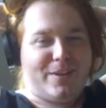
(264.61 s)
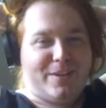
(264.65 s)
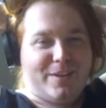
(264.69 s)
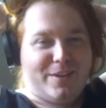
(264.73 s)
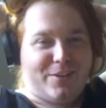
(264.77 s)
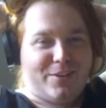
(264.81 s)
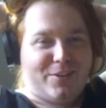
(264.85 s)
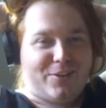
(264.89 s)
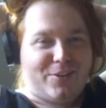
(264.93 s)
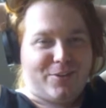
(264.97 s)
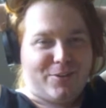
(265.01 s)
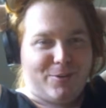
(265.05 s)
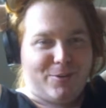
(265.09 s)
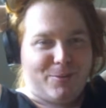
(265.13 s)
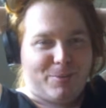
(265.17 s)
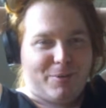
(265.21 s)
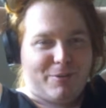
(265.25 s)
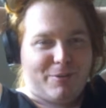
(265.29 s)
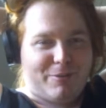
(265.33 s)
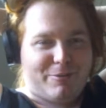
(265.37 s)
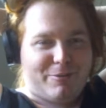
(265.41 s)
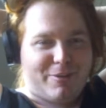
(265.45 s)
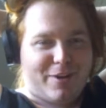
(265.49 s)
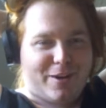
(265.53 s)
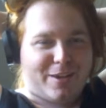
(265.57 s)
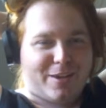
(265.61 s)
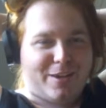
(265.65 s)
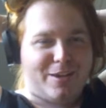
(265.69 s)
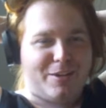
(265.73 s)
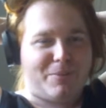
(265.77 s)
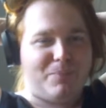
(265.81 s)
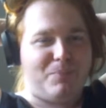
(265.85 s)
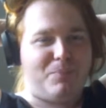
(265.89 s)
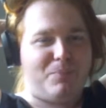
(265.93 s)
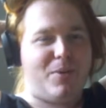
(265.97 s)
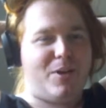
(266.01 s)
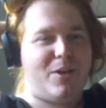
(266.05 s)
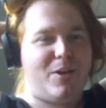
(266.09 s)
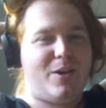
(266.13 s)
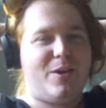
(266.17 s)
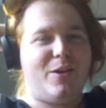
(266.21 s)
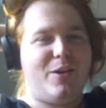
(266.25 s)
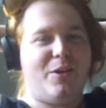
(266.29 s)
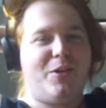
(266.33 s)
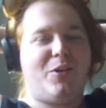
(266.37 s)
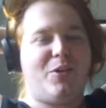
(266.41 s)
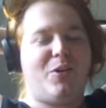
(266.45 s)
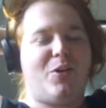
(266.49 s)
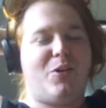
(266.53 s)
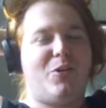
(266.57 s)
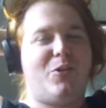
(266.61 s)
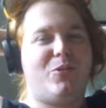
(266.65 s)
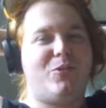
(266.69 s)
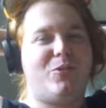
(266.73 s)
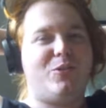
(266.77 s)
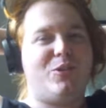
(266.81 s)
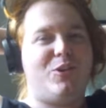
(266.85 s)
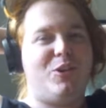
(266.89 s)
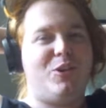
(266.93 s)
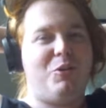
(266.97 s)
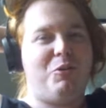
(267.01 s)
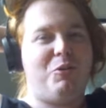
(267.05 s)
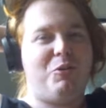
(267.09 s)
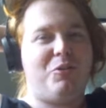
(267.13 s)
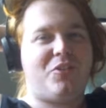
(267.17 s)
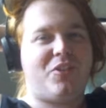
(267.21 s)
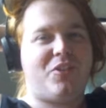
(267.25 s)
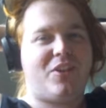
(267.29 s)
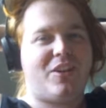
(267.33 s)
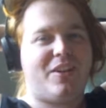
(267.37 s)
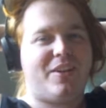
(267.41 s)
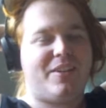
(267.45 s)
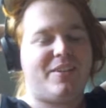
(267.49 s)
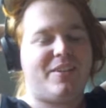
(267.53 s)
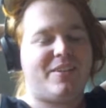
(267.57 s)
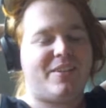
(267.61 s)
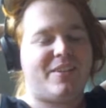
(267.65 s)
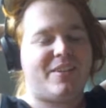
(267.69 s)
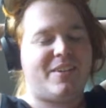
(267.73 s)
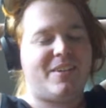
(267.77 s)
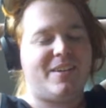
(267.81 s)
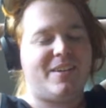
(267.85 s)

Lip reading: really super fucking big on using,